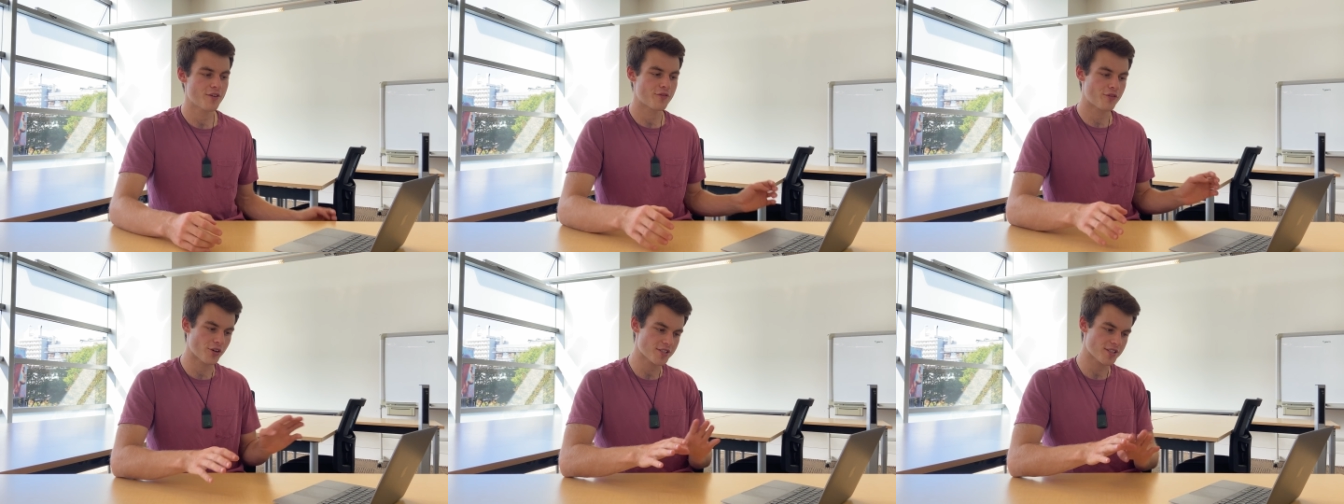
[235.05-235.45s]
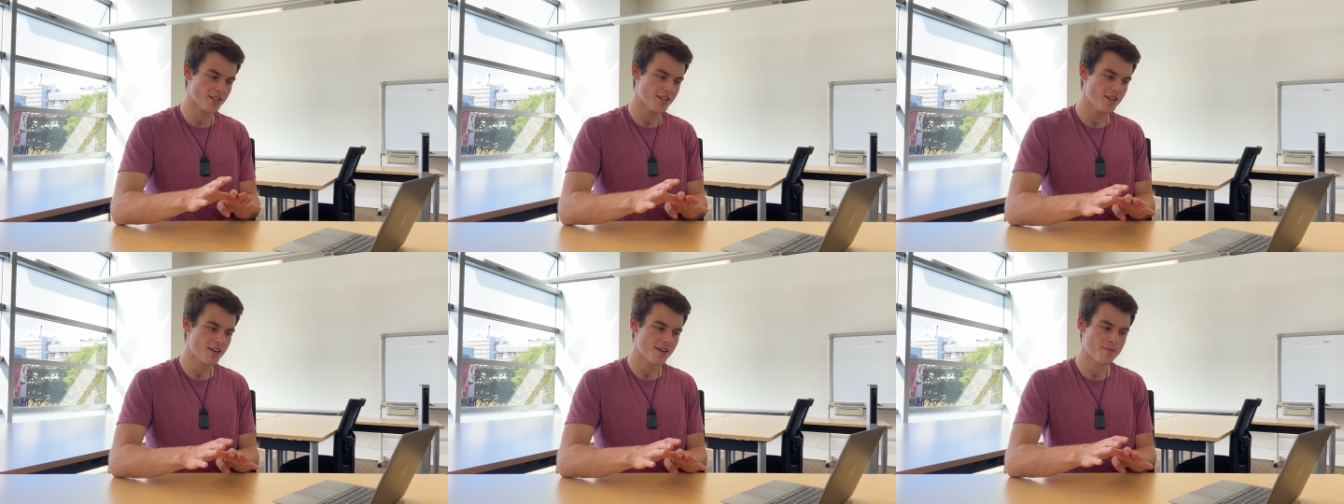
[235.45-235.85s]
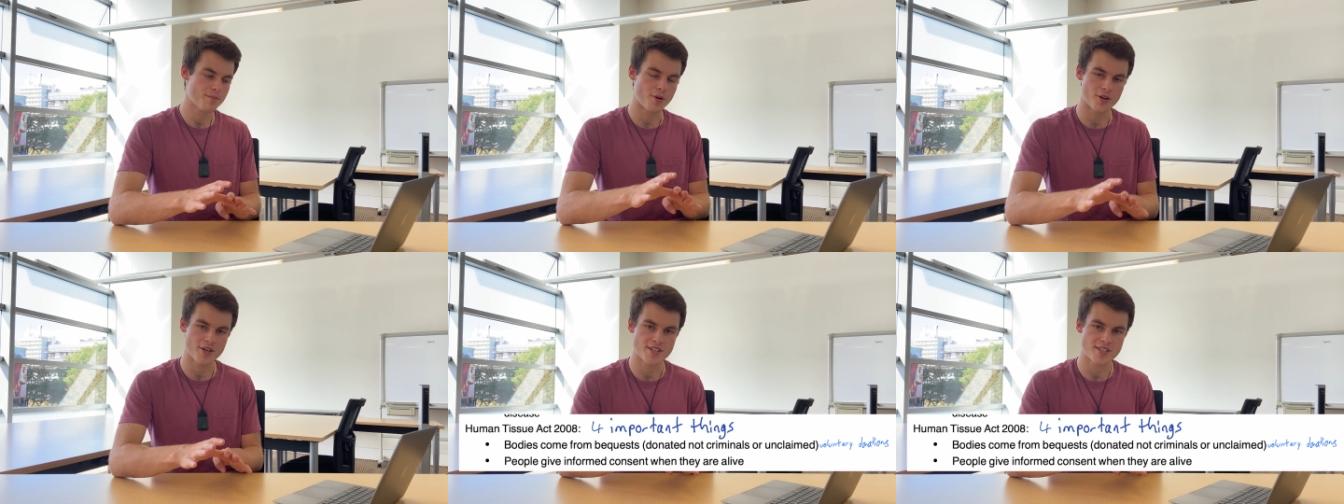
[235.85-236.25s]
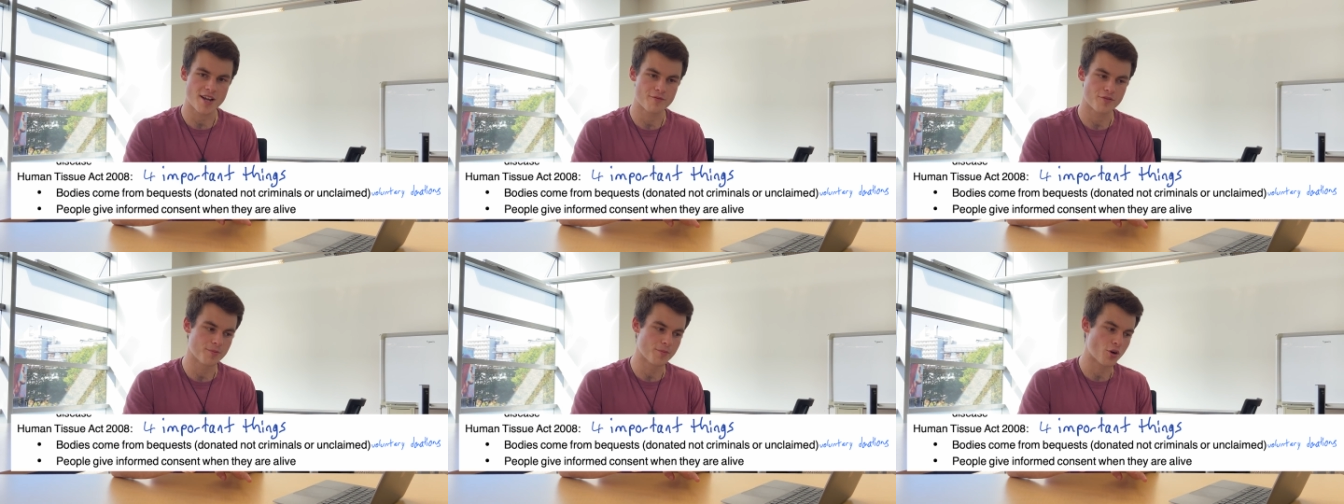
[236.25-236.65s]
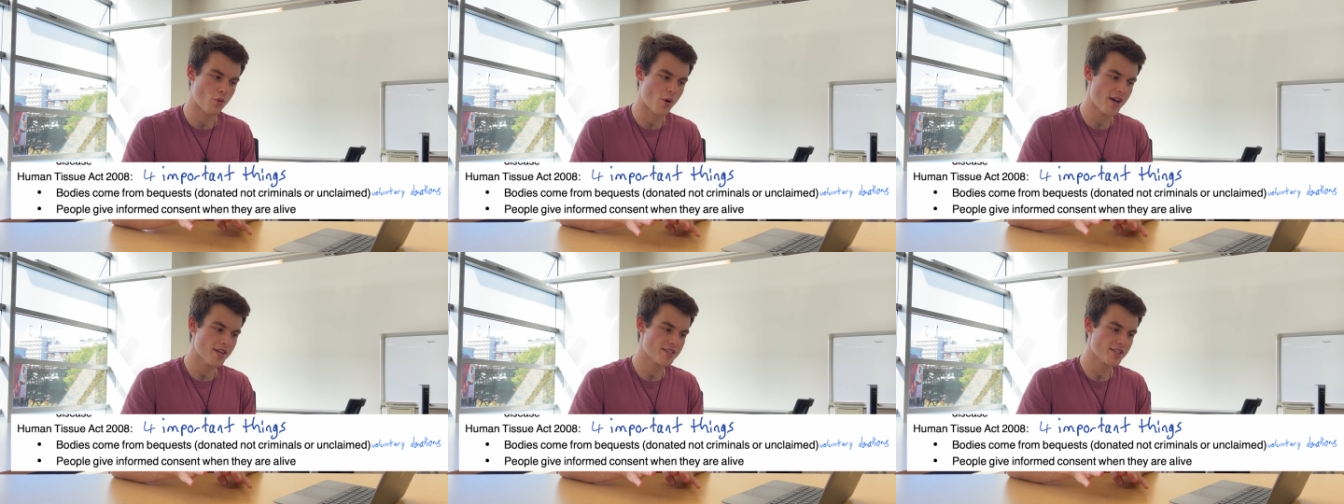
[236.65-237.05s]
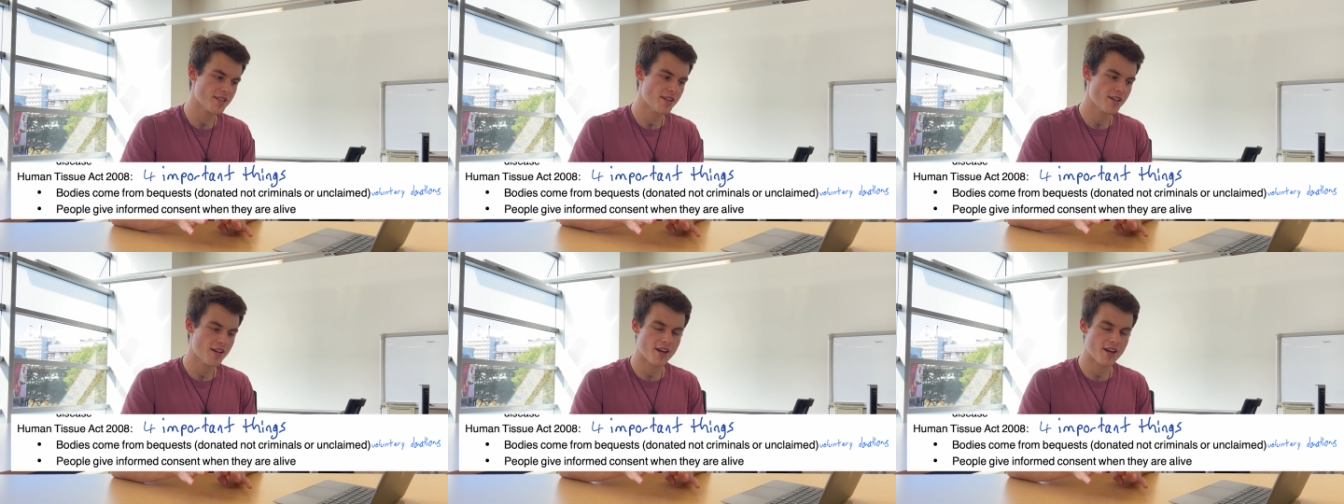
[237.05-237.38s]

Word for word: Firstly, bodies come from bequests.